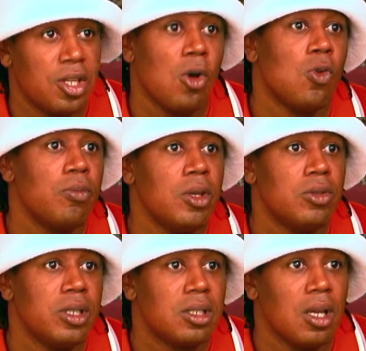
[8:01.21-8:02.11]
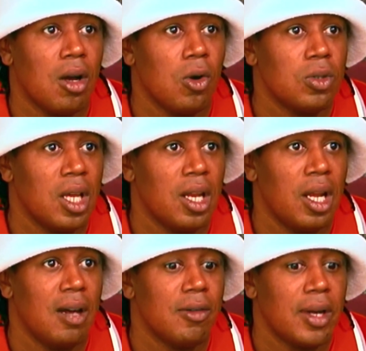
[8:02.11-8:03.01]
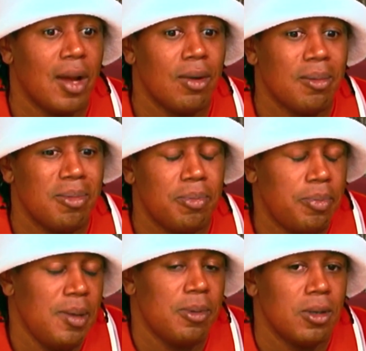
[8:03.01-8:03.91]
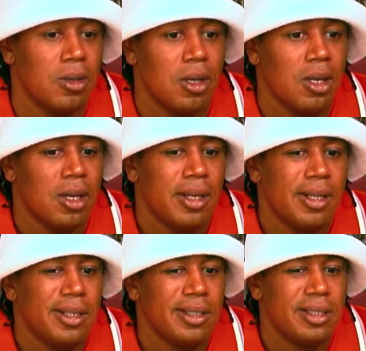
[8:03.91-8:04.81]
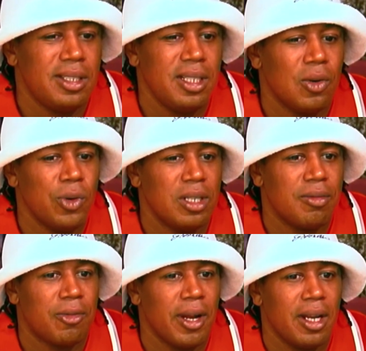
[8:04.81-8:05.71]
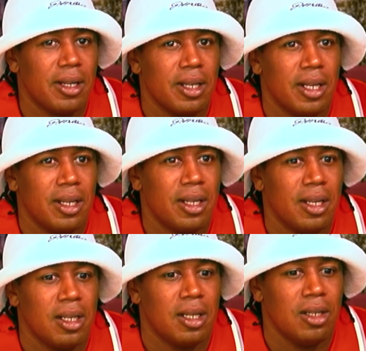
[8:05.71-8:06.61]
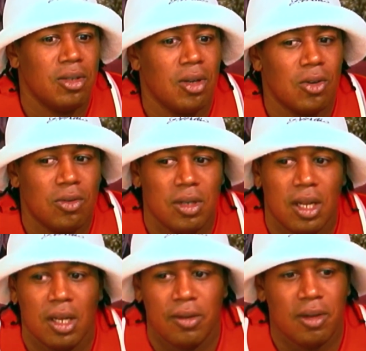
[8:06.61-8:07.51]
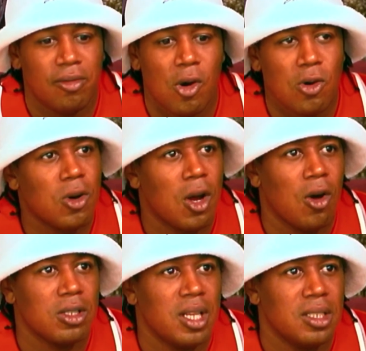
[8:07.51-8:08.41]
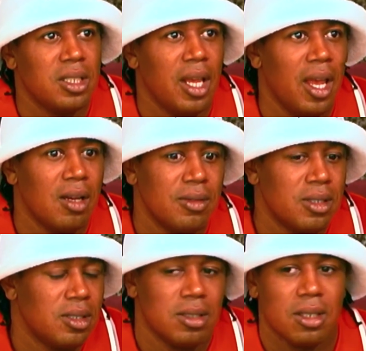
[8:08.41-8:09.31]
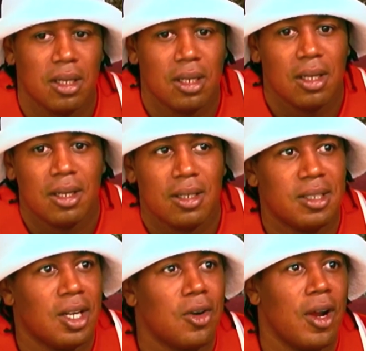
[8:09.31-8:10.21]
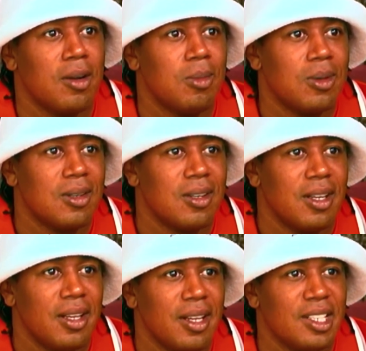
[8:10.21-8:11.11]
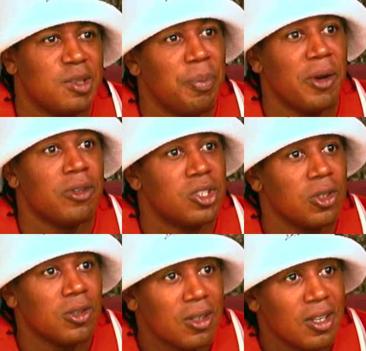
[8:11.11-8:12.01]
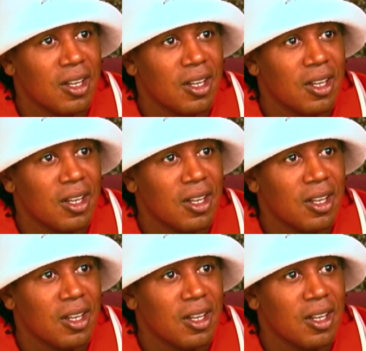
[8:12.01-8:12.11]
soul music to a whole nother level. Like when people see Aretha Franklin and you know the, the vocal cords that she has is, is incredible. It's spiritual